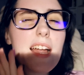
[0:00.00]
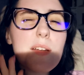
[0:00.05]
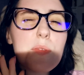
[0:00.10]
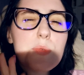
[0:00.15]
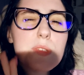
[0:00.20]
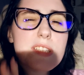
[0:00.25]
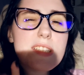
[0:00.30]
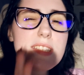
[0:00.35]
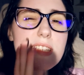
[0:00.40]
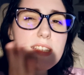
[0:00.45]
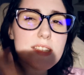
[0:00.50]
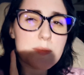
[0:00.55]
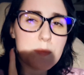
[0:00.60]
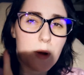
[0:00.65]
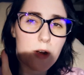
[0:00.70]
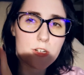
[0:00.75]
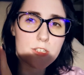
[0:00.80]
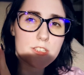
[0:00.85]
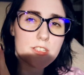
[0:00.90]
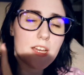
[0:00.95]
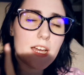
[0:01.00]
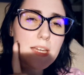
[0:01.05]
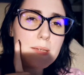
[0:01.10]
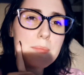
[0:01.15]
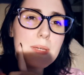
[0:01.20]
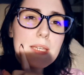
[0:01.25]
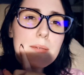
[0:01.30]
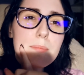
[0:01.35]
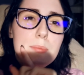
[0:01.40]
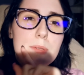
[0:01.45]
I wouldn't say smart. I
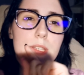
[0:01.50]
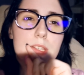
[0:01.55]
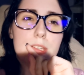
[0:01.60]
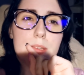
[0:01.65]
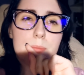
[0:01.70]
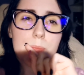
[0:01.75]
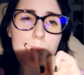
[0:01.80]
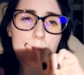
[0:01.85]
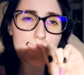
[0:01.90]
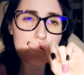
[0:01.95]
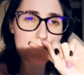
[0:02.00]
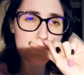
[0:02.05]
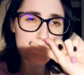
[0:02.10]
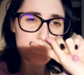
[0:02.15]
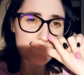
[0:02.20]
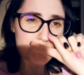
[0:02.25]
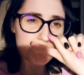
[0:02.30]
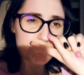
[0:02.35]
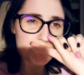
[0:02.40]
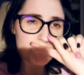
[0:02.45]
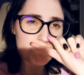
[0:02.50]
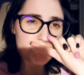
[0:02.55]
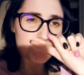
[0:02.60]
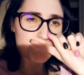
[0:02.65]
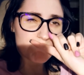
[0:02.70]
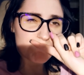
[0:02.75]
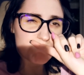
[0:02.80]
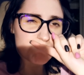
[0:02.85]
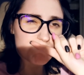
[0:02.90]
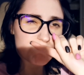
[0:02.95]
may be
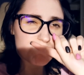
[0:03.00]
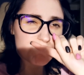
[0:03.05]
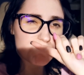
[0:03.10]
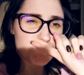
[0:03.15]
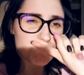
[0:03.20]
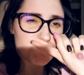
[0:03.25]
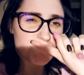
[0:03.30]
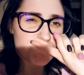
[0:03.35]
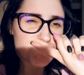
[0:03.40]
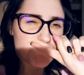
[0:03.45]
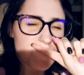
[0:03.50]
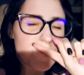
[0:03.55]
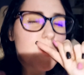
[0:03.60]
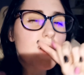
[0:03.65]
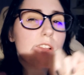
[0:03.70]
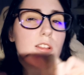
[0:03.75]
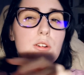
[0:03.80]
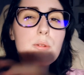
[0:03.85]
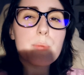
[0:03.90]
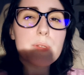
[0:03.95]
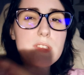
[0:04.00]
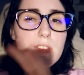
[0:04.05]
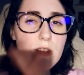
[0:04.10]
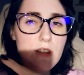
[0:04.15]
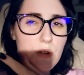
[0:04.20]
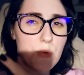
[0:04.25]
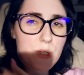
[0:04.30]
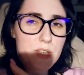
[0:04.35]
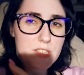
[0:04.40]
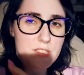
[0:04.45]
a little bit
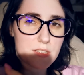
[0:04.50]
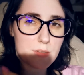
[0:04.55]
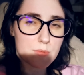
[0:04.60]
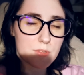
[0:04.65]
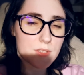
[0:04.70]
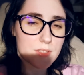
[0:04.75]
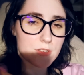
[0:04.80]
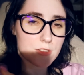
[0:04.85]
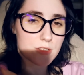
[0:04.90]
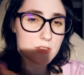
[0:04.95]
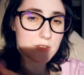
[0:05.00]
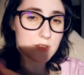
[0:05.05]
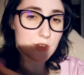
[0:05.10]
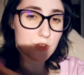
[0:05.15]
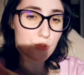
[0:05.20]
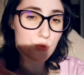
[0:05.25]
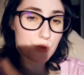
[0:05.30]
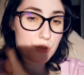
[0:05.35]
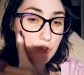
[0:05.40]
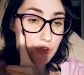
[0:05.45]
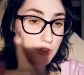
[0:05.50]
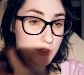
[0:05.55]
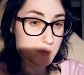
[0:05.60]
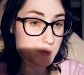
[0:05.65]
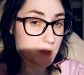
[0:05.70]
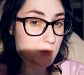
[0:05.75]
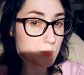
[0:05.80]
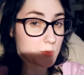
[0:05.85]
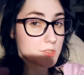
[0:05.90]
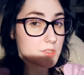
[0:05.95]
slow when it comes to certain situations,
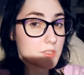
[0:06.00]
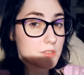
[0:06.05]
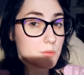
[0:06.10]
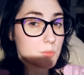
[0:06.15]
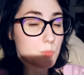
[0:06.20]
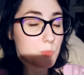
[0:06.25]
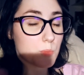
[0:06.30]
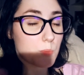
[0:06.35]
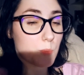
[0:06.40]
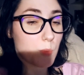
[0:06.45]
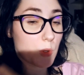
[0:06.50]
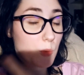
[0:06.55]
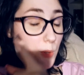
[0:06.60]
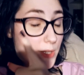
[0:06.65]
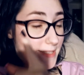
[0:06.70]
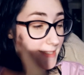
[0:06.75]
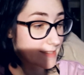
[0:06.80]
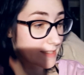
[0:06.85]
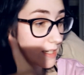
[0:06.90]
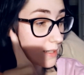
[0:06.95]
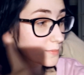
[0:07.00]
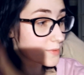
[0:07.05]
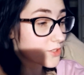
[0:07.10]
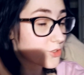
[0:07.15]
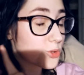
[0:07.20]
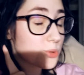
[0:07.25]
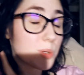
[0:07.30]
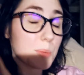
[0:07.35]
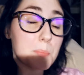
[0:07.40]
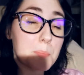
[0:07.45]
but when it comes
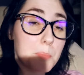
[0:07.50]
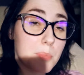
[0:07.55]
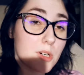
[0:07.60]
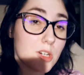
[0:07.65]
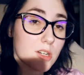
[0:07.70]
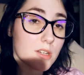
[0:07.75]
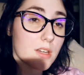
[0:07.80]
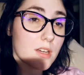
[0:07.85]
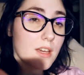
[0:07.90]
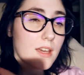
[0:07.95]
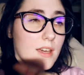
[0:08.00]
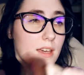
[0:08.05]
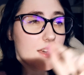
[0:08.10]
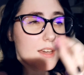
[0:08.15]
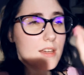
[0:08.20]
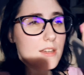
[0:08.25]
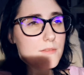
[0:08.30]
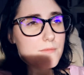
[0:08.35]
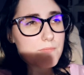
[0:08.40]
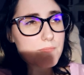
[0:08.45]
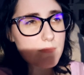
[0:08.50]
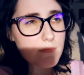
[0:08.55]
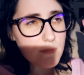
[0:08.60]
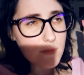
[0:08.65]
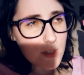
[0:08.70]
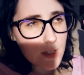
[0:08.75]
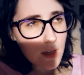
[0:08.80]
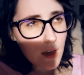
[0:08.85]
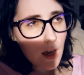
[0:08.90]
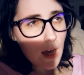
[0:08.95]
to a book,
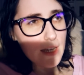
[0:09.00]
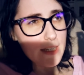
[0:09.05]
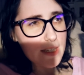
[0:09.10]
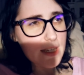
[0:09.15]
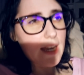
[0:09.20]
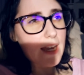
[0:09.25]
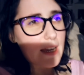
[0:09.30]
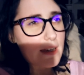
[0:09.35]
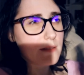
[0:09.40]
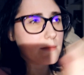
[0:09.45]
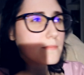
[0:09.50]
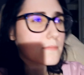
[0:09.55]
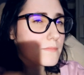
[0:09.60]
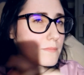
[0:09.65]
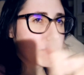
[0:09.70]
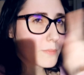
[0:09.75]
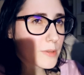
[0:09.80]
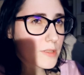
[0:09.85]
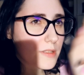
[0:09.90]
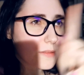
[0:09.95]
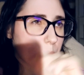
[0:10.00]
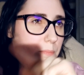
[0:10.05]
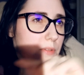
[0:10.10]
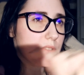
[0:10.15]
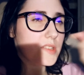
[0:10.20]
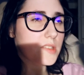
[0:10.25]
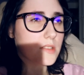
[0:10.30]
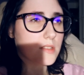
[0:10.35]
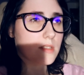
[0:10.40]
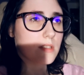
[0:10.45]
I can put the
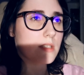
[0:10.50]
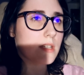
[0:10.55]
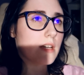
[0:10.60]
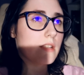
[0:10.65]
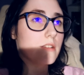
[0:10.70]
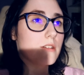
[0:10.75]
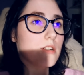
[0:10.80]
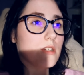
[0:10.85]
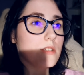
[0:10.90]
pieces together.